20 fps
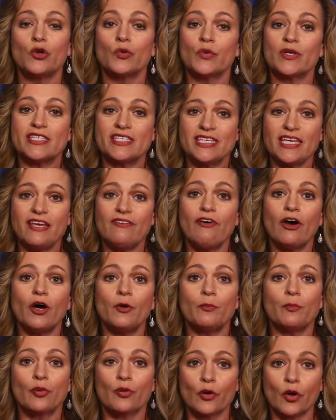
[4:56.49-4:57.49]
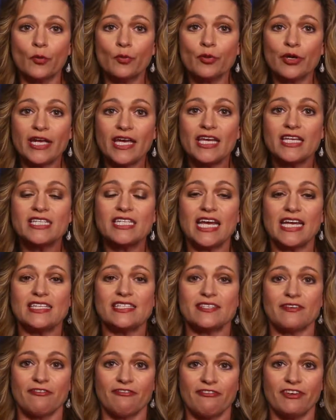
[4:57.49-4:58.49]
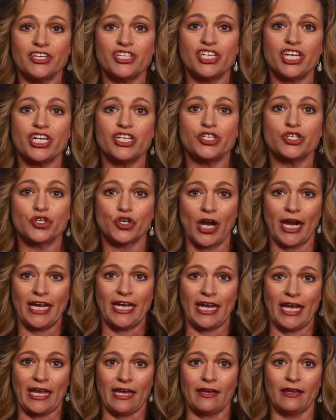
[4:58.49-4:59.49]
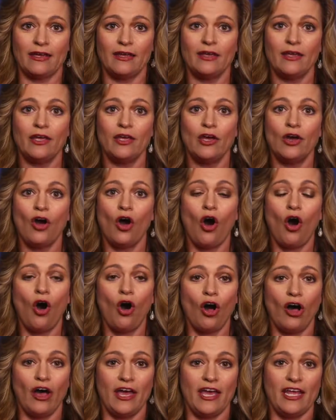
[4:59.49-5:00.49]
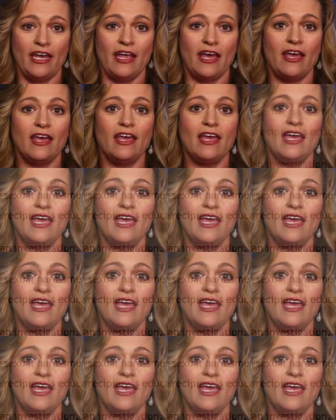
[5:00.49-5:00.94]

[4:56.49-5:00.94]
receive appropriate and sufficient training on